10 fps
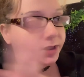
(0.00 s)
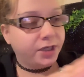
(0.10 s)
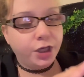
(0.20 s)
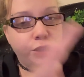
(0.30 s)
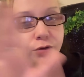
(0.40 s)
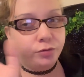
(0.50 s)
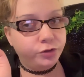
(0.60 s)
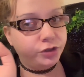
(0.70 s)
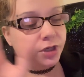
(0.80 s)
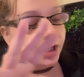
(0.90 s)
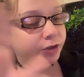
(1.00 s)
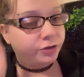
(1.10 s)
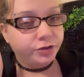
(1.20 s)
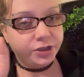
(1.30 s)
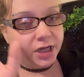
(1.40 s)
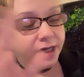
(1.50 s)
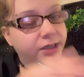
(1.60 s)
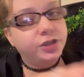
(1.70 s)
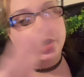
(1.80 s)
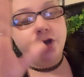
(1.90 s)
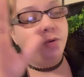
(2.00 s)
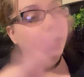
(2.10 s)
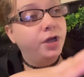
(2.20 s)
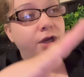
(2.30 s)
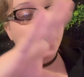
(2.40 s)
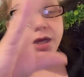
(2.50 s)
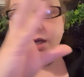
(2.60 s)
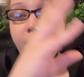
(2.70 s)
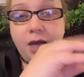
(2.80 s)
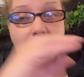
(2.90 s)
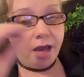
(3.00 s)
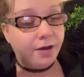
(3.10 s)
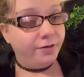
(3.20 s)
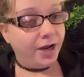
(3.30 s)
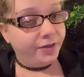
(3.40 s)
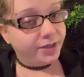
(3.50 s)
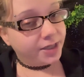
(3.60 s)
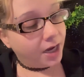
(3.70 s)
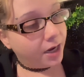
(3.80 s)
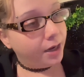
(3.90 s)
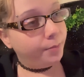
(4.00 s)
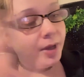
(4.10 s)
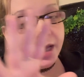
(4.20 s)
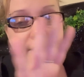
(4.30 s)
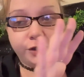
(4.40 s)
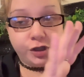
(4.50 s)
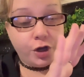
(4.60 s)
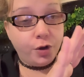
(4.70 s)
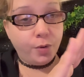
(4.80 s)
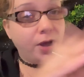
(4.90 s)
a huge doctor's day, so I haven't had the time, so